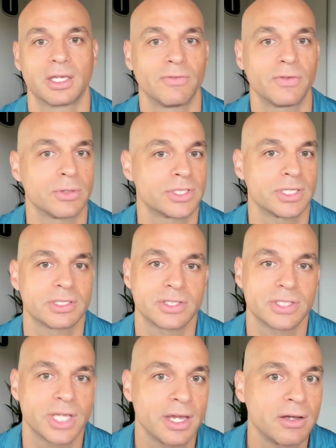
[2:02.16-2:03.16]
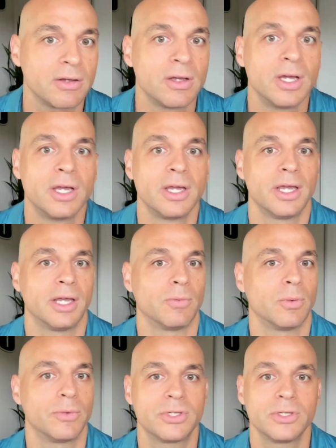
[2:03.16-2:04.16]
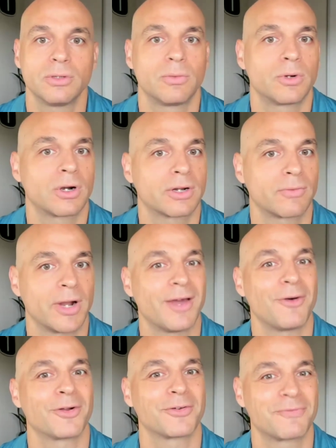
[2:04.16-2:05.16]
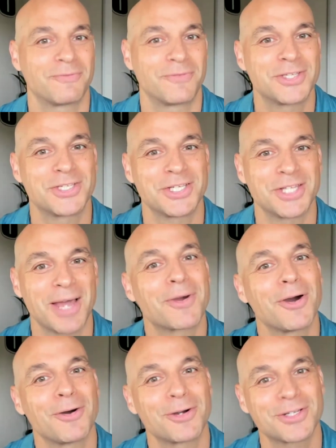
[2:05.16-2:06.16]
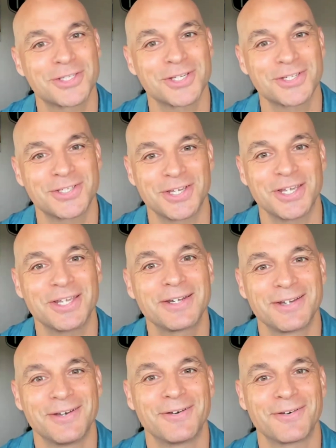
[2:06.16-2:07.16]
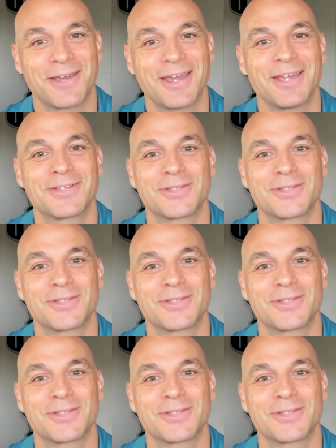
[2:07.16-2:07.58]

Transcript: of give you a sense of scale. And what we do work right now in VC Lab Cohort 16, okay?